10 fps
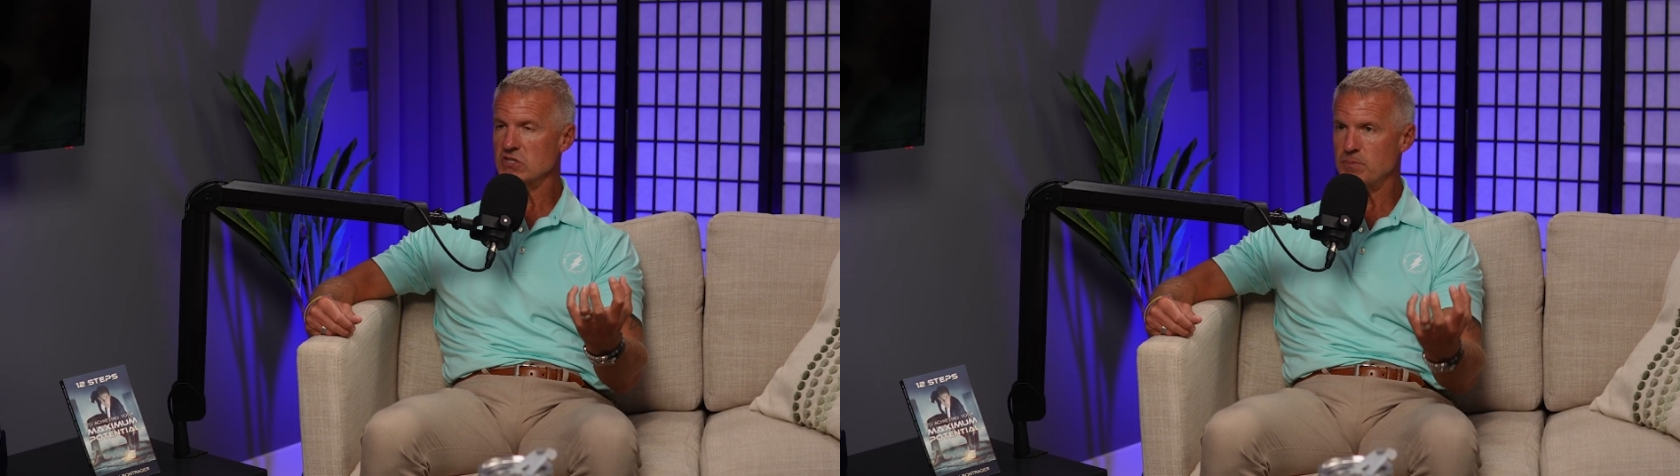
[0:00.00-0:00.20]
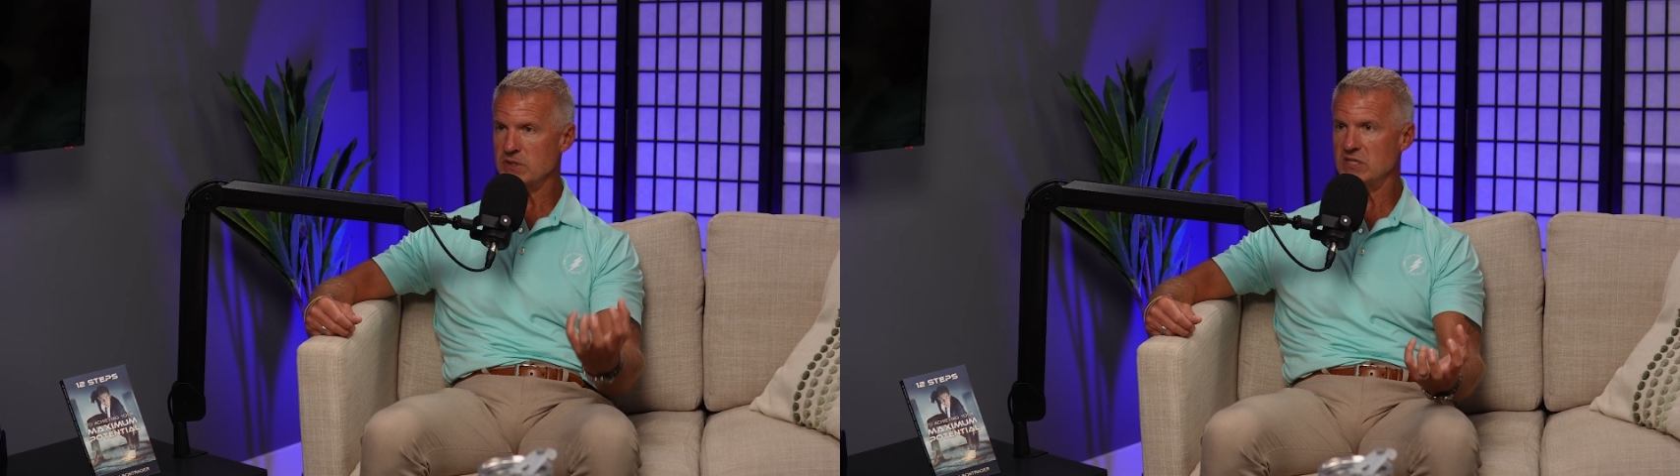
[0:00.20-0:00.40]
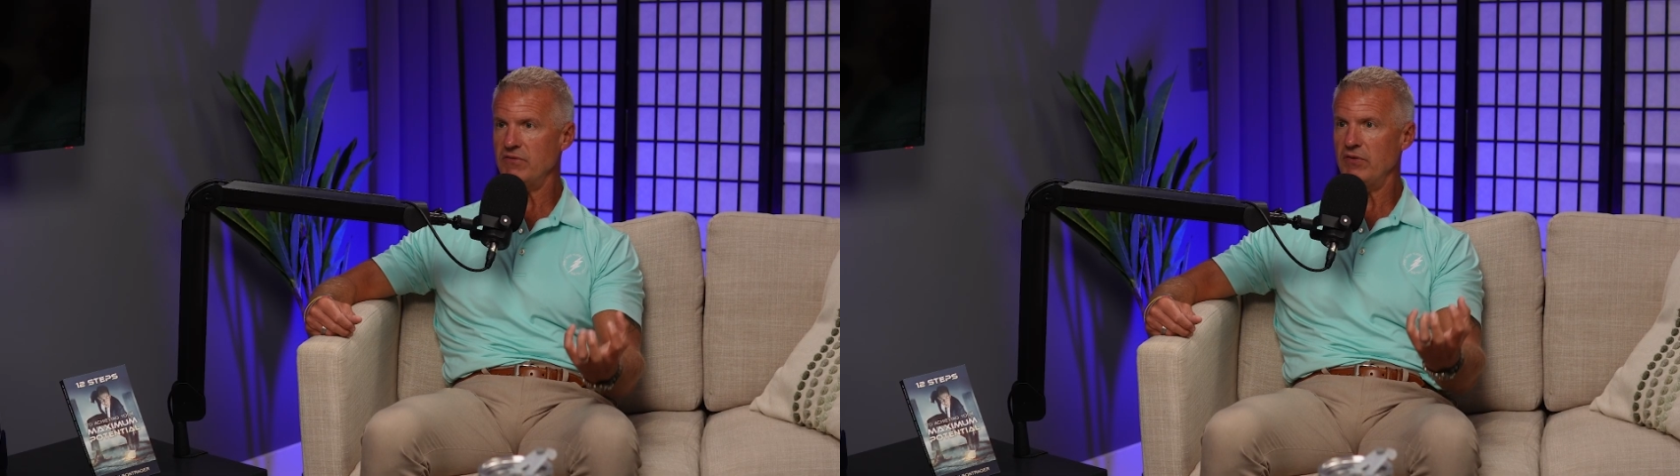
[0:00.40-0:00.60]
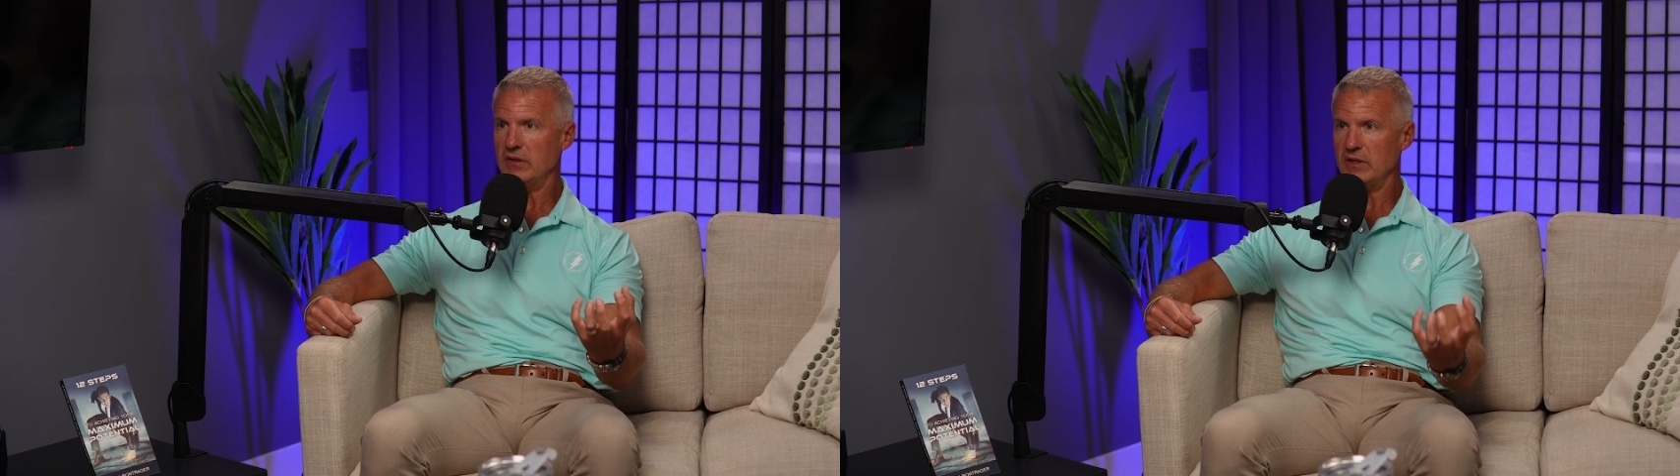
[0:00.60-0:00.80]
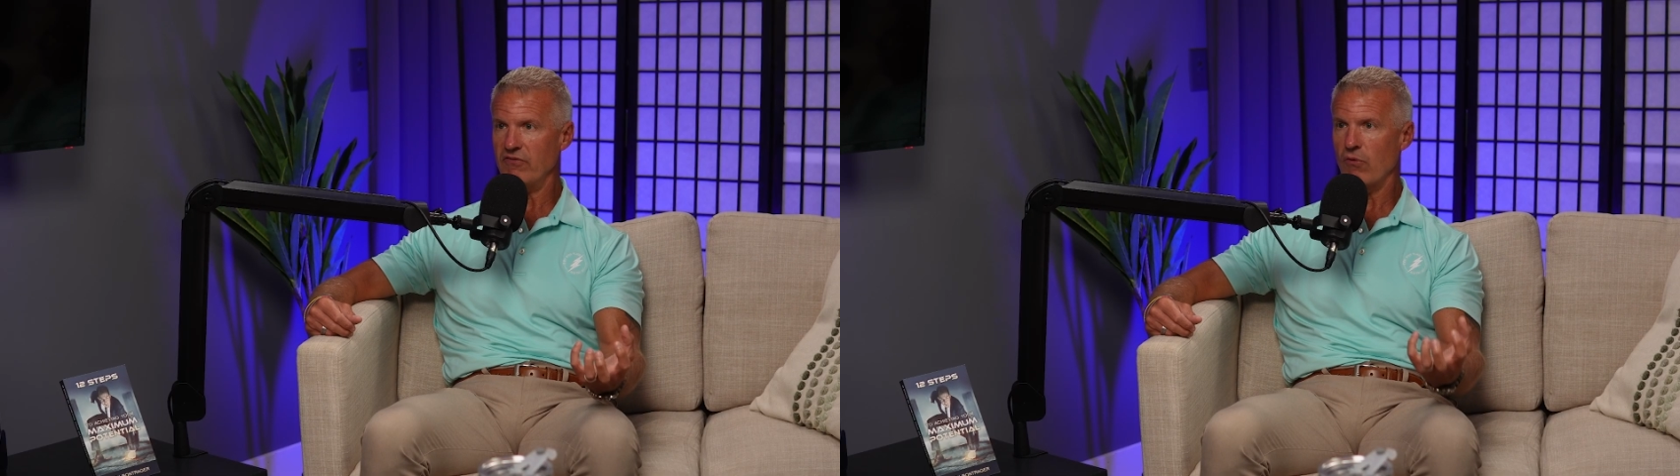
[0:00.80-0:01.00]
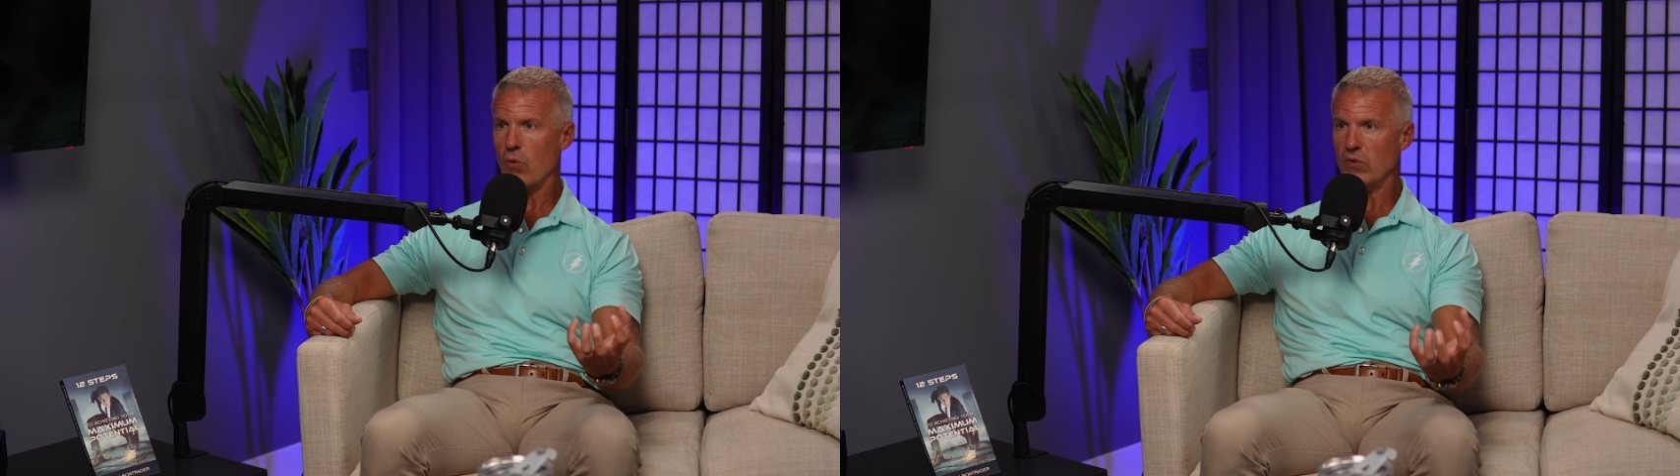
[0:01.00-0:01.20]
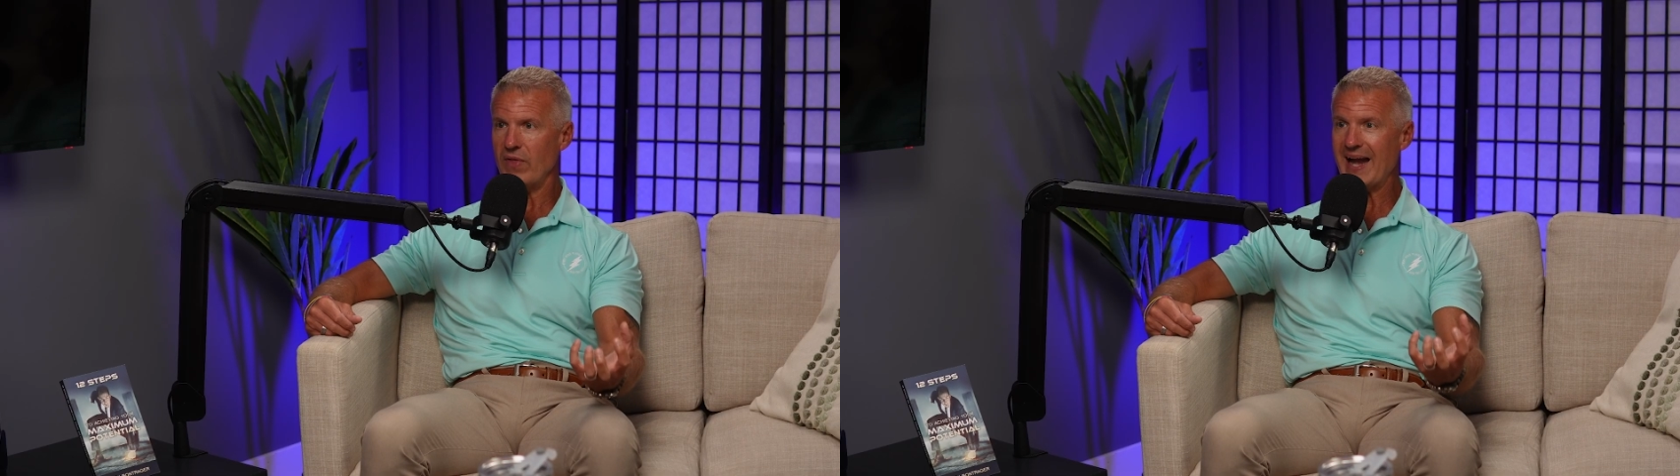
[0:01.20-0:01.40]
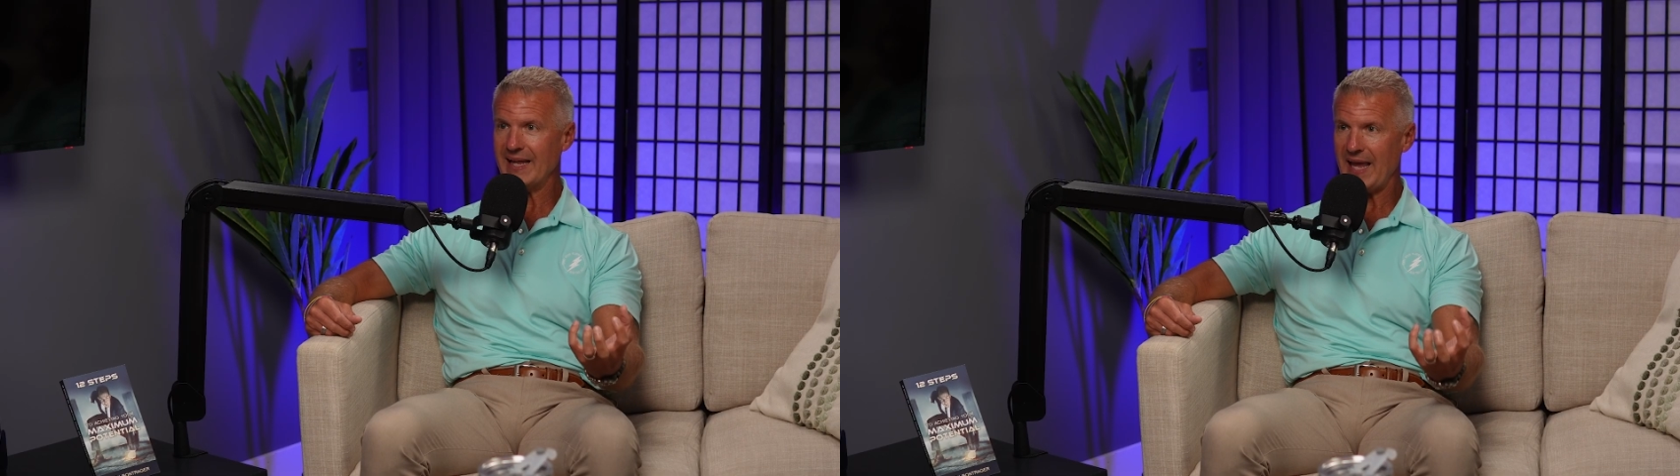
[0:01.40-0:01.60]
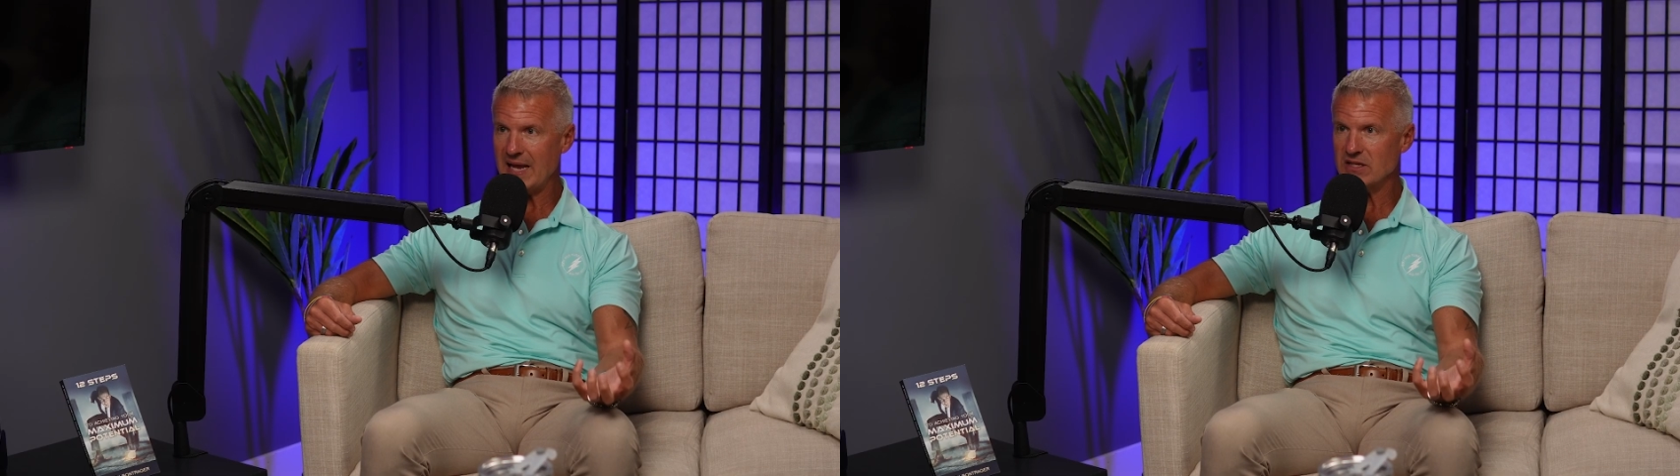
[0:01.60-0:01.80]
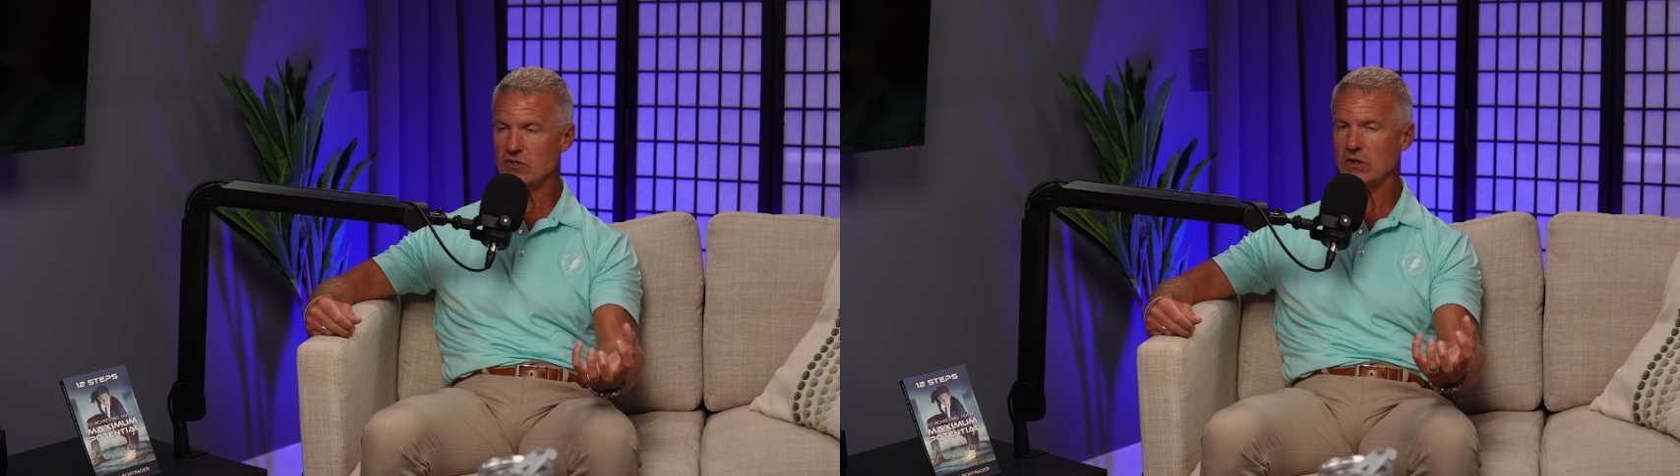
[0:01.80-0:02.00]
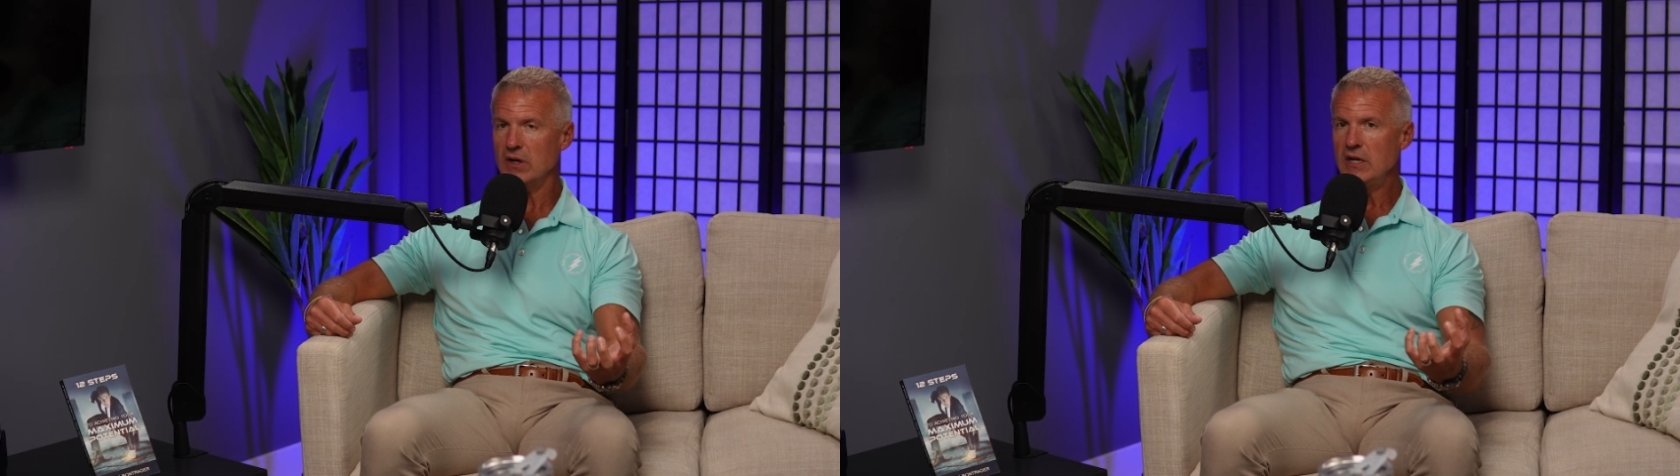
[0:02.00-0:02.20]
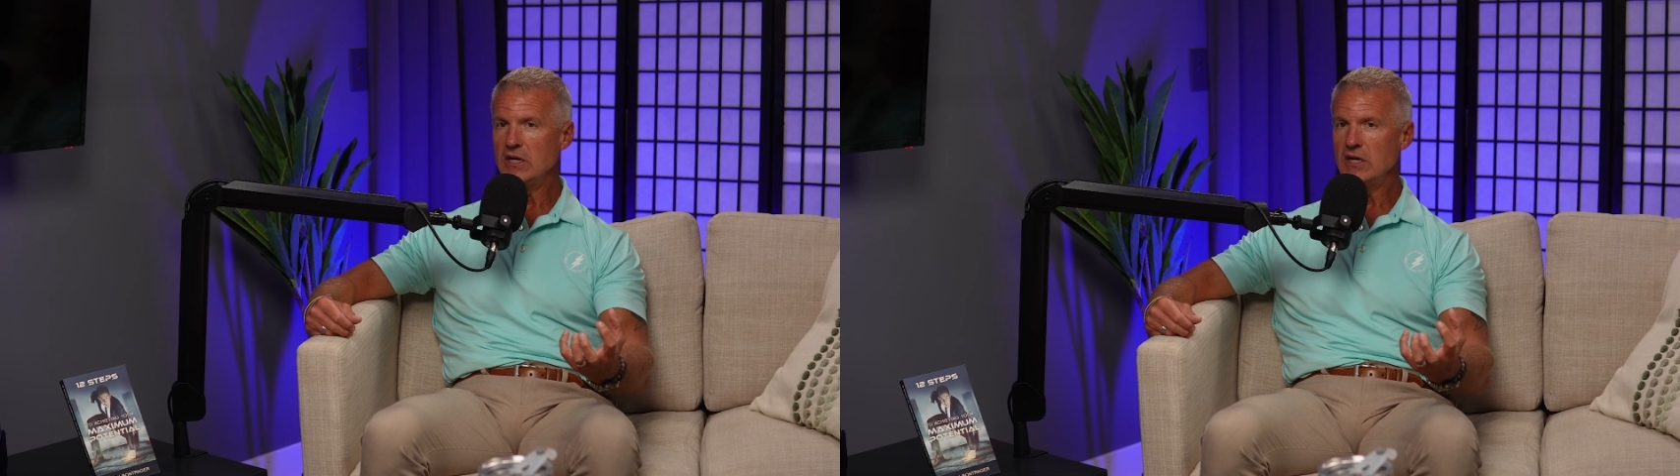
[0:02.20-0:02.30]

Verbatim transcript: specifically for that cancer.